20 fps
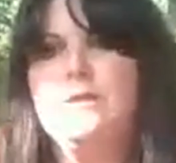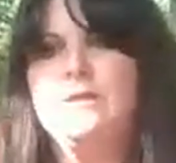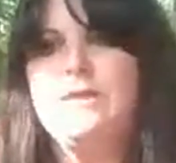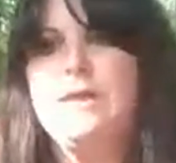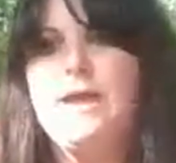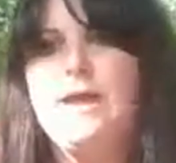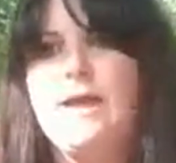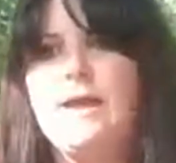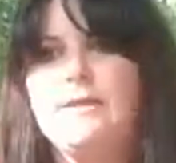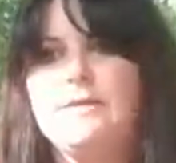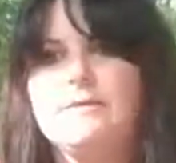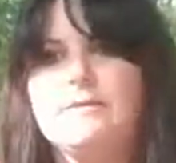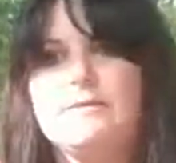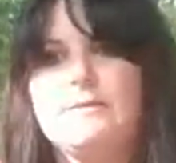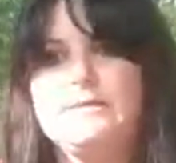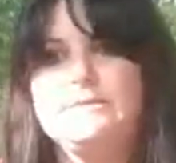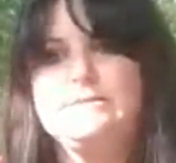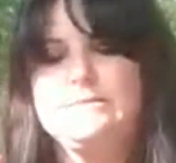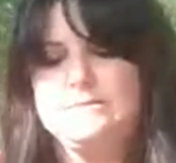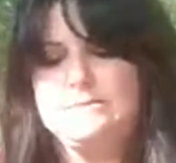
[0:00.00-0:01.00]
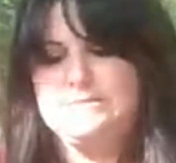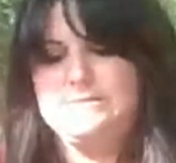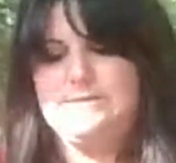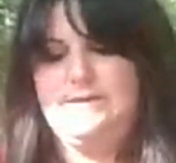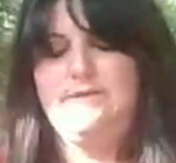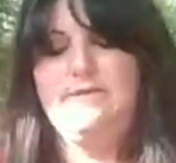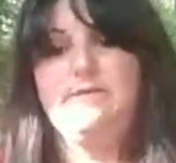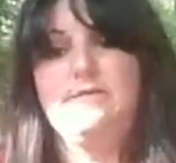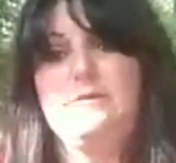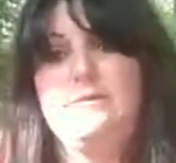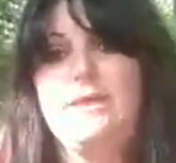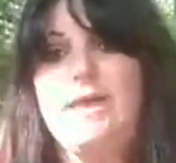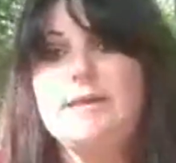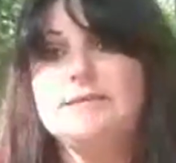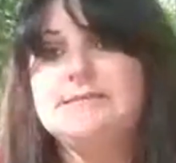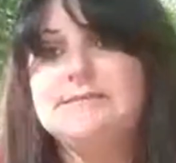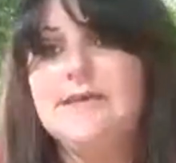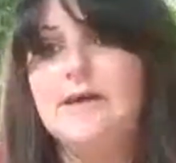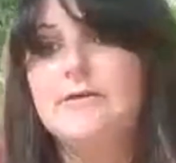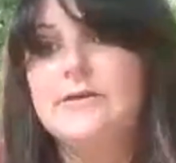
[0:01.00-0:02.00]
Yeah, this is
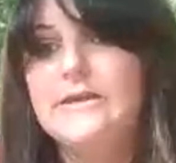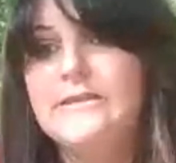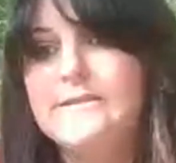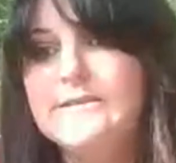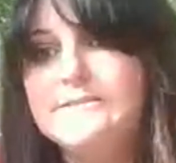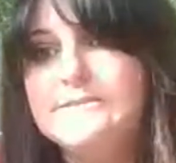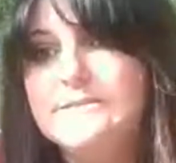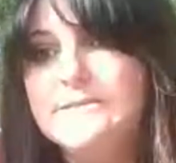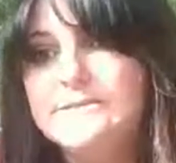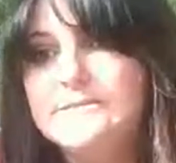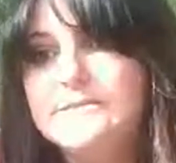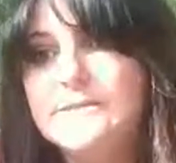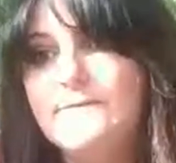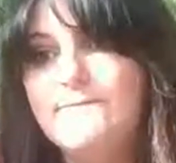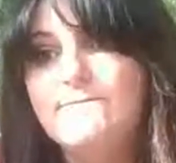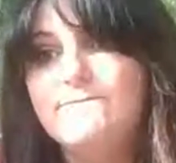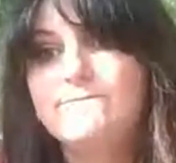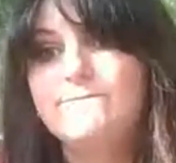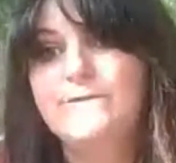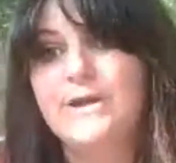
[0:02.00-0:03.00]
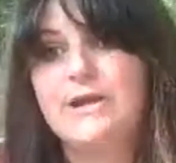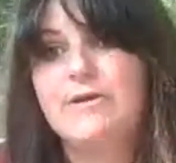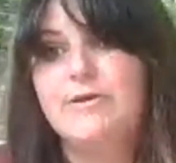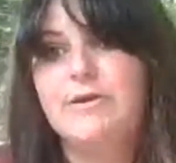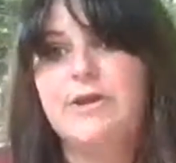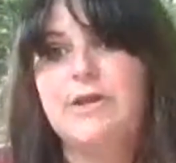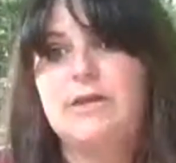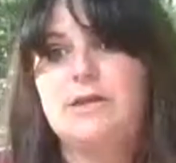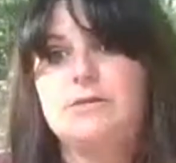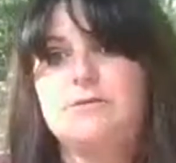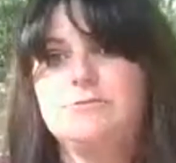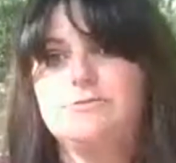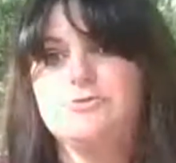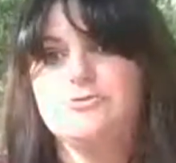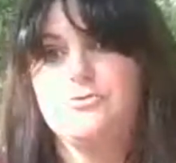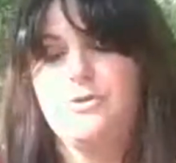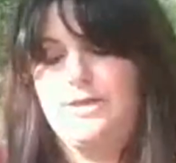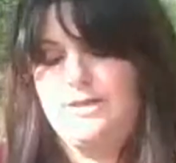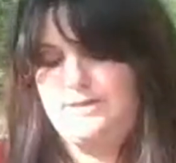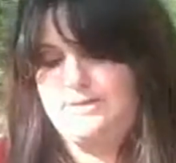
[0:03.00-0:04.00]
yes, Selkie. This is very
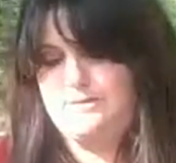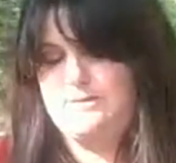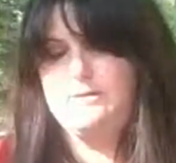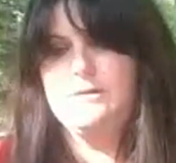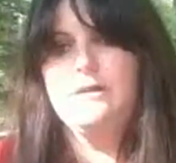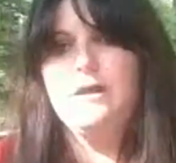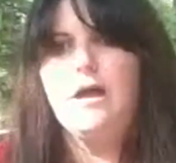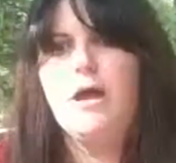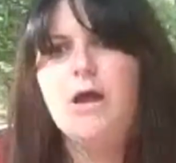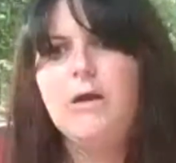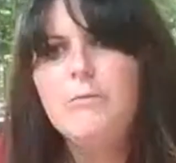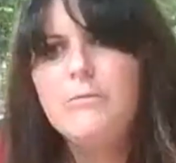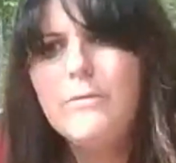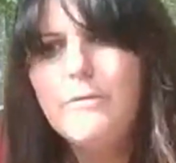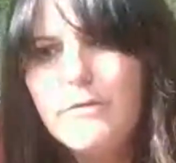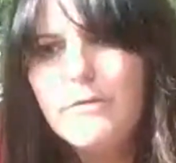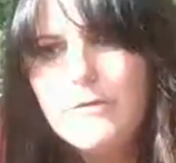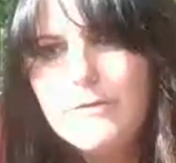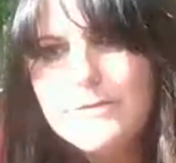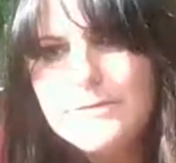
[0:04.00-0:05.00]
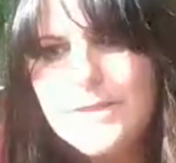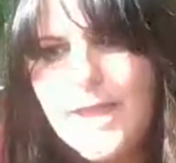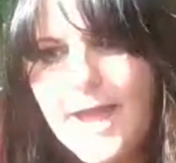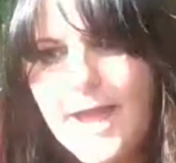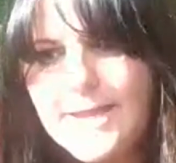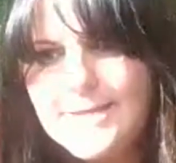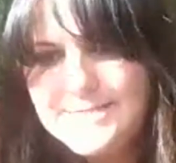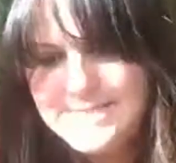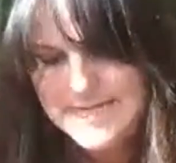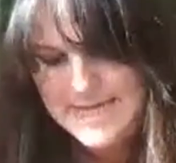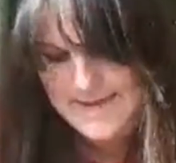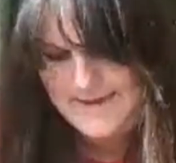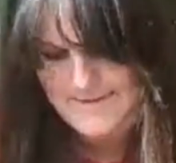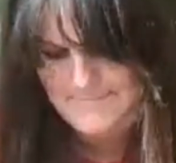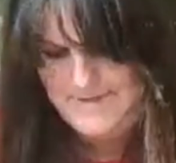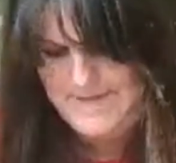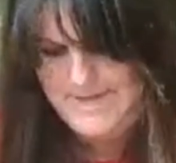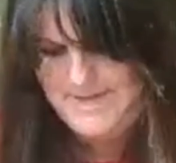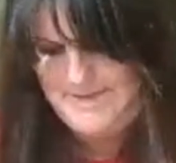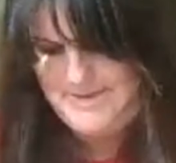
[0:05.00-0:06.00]
druidic. Oh, hi,
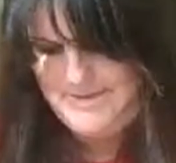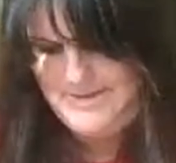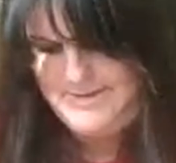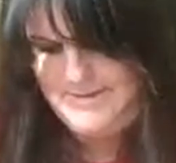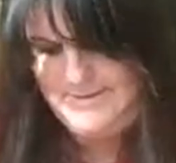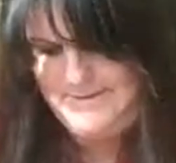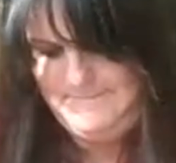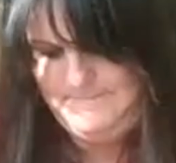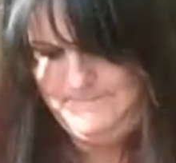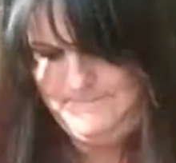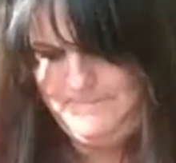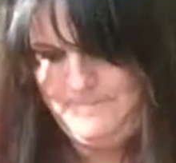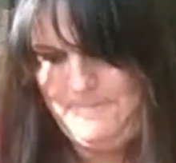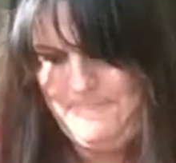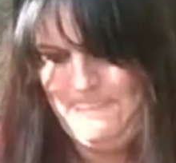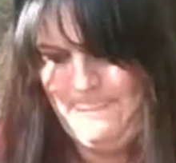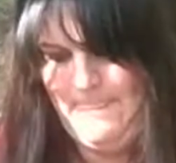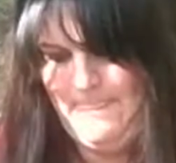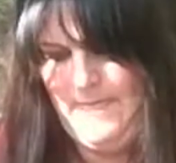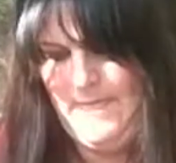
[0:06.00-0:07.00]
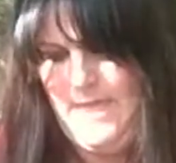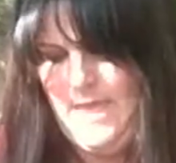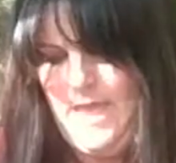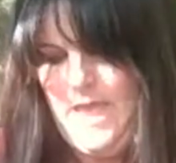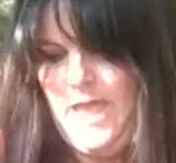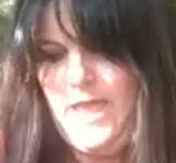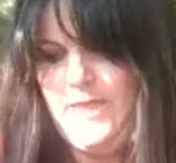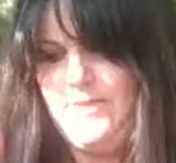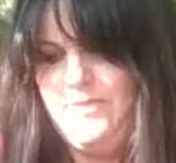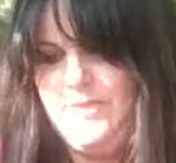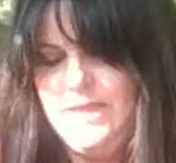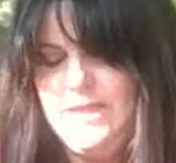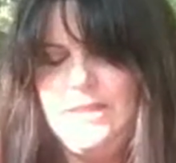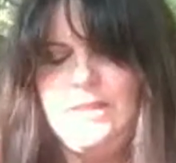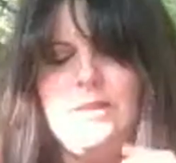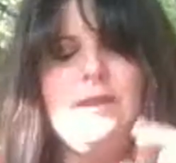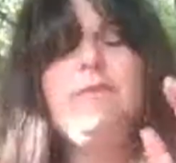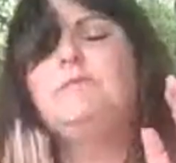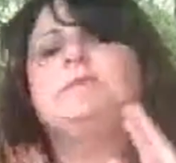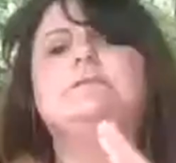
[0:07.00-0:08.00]
Tammy. And
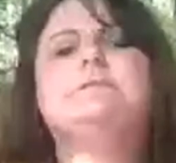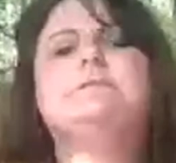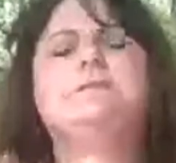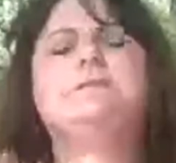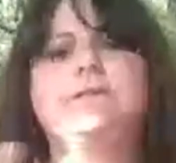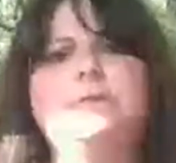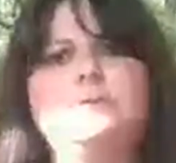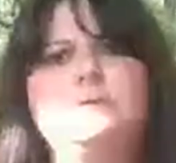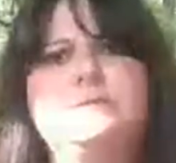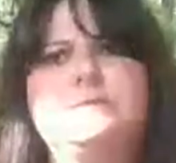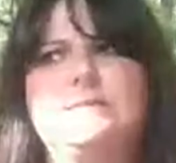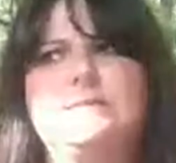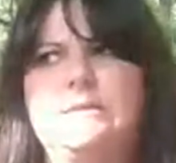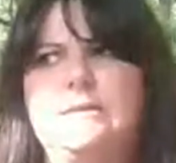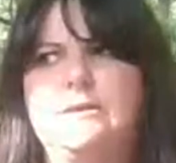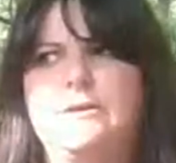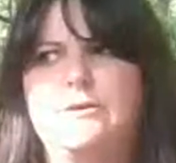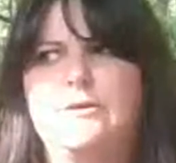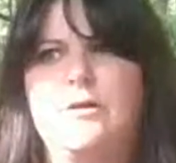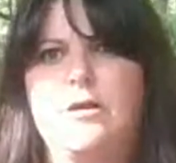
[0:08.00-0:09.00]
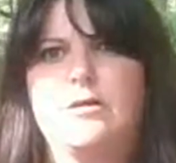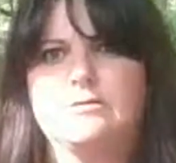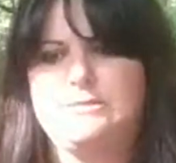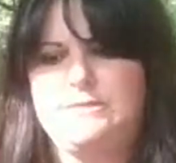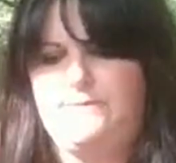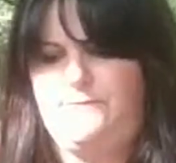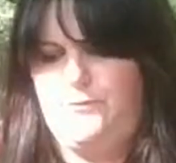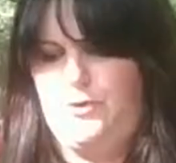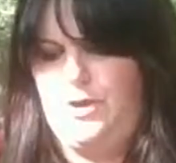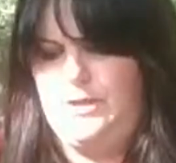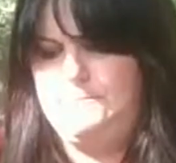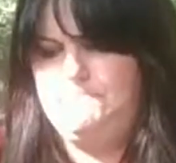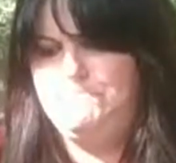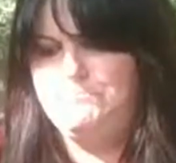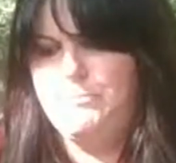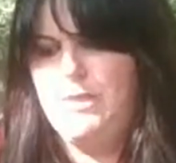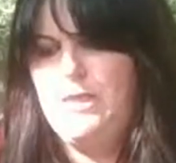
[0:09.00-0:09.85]
then the suits in here are different.